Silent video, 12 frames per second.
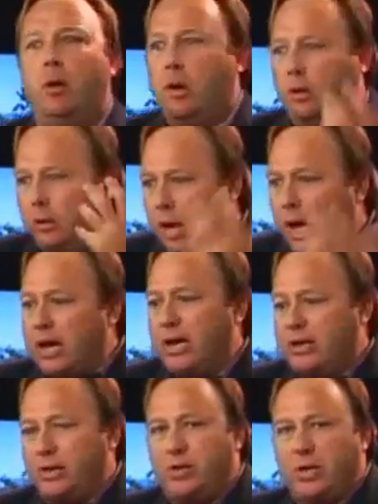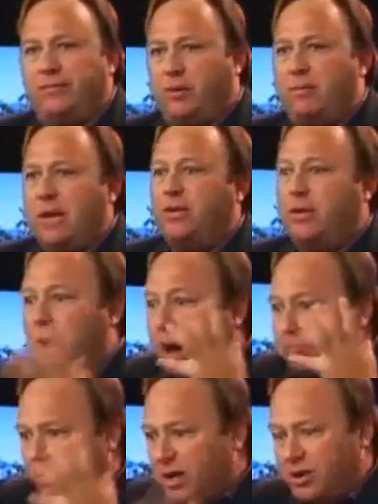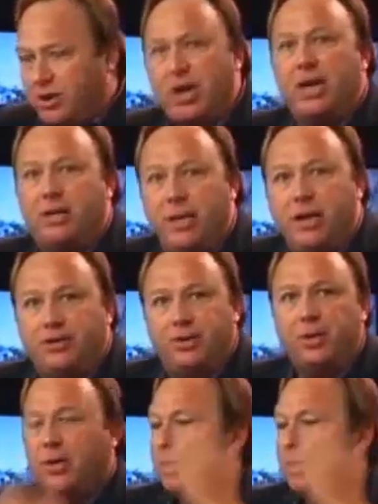Look at this information. Appreciate this.